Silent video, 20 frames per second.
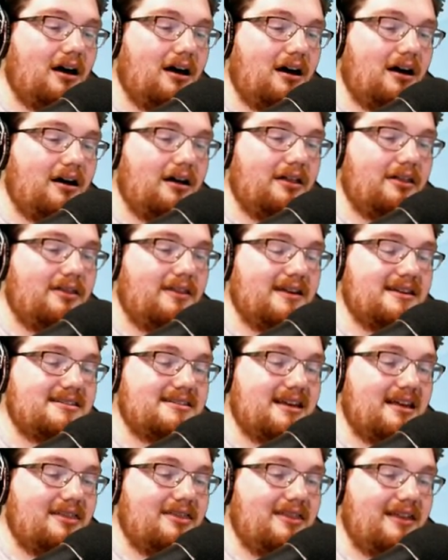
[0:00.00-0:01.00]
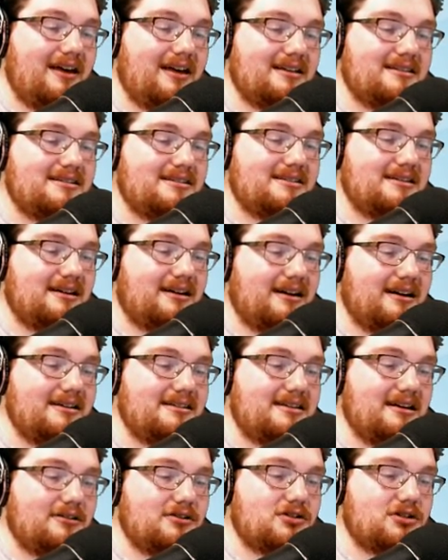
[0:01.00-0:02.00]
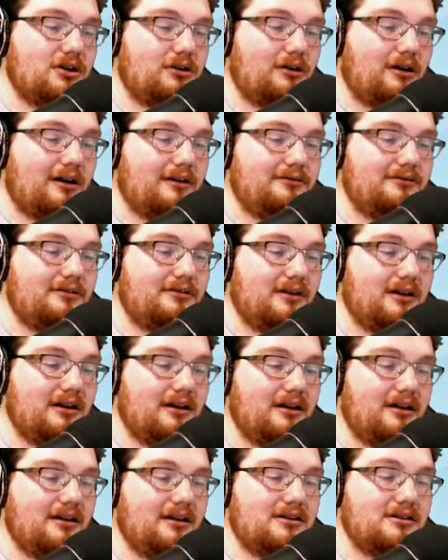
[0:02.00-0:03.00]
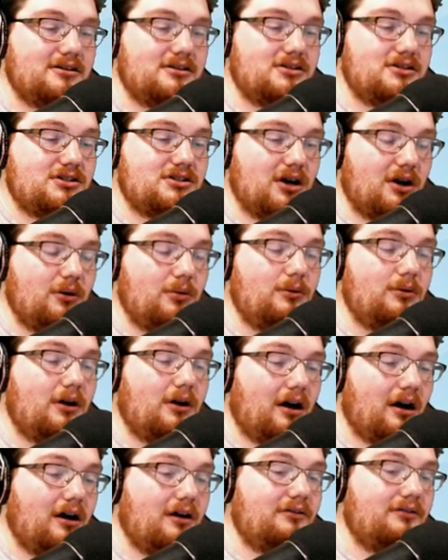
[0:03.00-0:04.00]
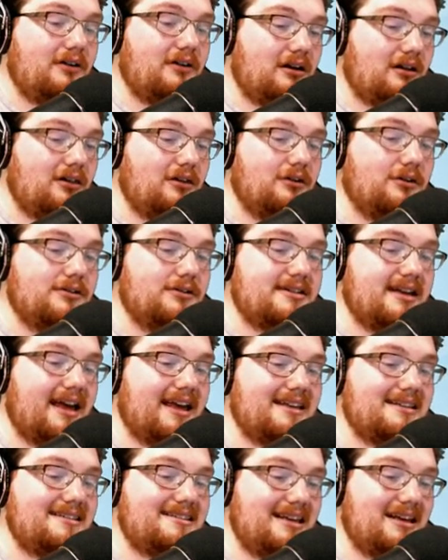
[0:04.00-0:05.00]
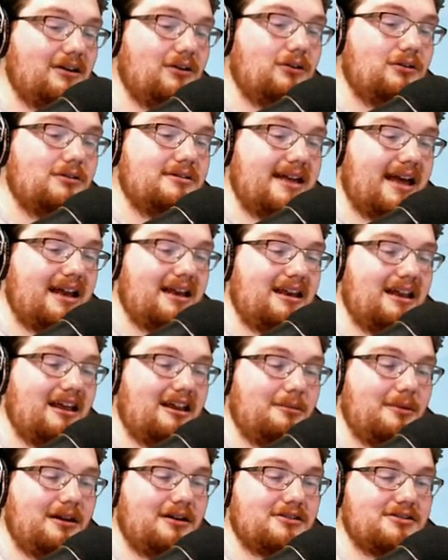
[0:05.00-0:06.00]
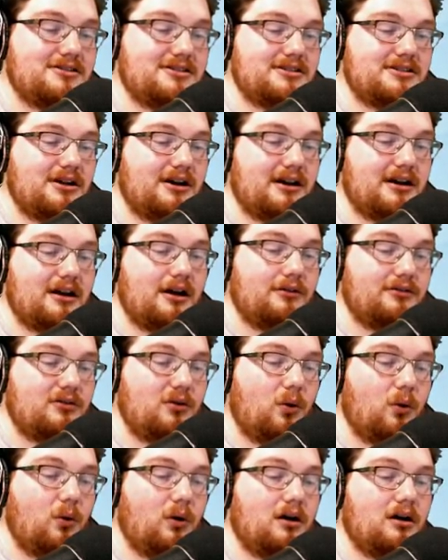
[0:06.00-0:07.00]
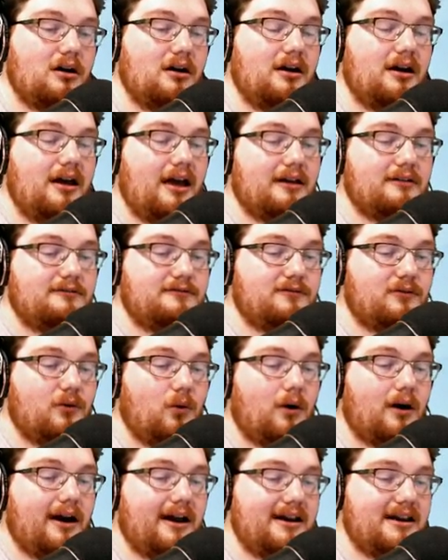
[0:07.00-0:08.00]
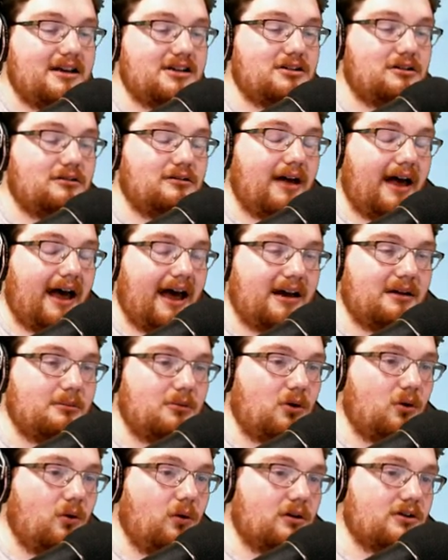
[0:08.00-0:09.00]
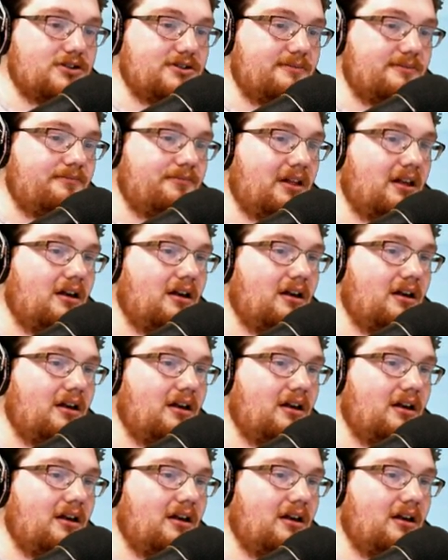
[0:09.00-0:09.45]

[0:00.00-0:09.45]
Uh, they said that uh, Intel showed off, uh, showed off includes a single ten nanometer Sunny Cove core and four additional Atom cores.